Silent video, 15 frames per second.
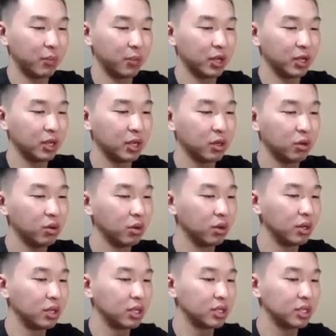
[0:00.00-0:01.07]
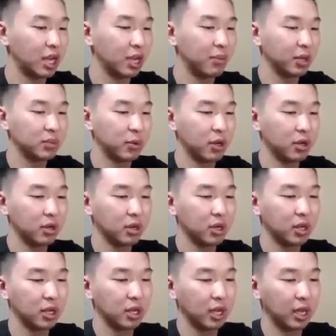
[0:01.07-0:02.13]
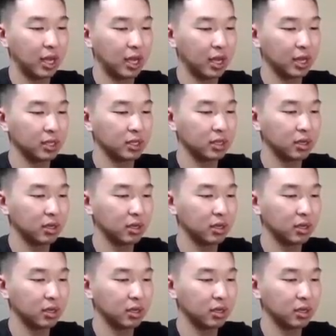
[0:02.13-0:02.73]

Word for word: But cool, signed baseball and